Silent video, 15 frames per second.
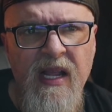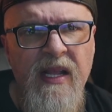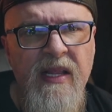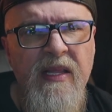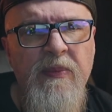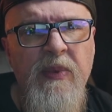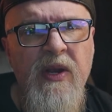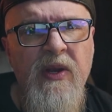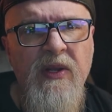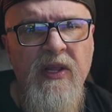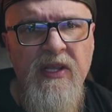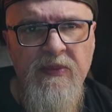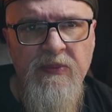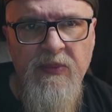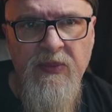The
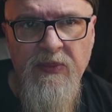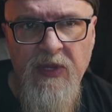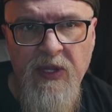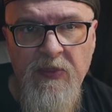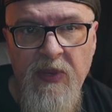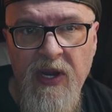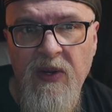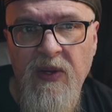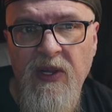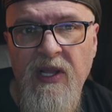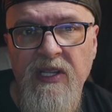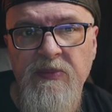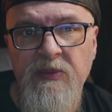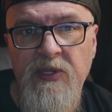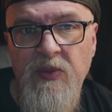parallels
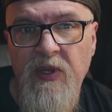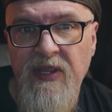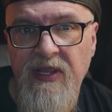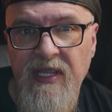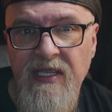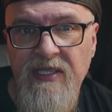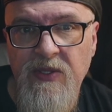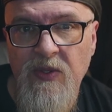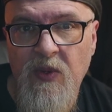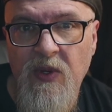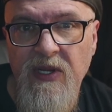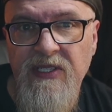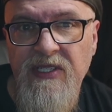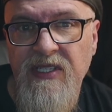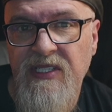between these
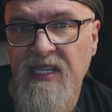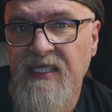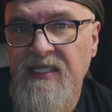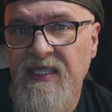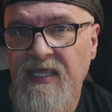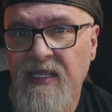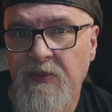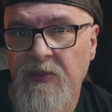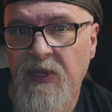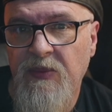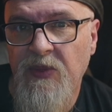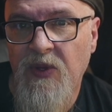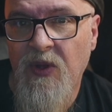stories suggest that the biblical